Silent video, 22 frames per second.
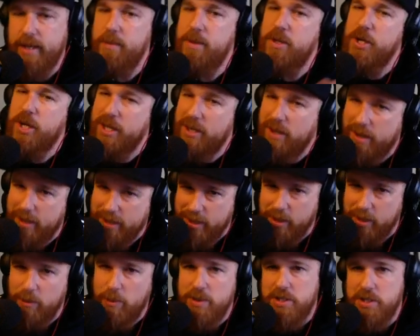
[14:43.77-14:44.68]
I mean, you could
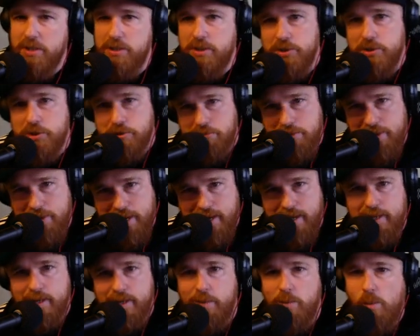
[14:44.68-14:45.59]
argue, was it the
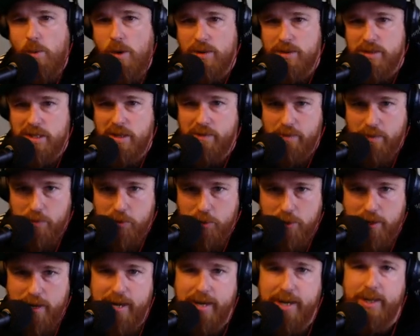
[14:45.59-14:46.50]
train and Walt's Love of
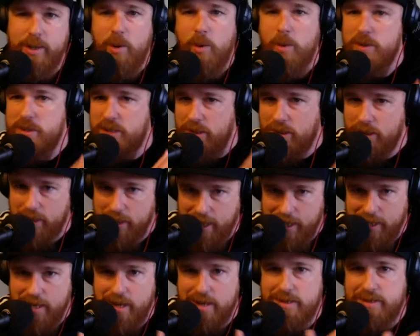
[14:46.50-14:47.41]
Train, or was it
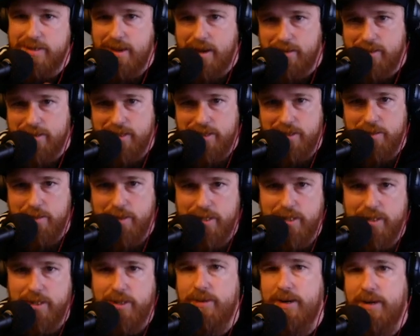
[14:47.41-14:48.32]
looking at his daughters on the
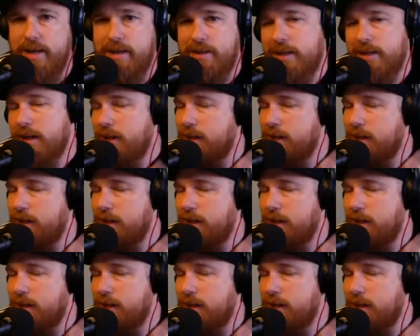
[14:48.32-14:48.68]
merry-go-round?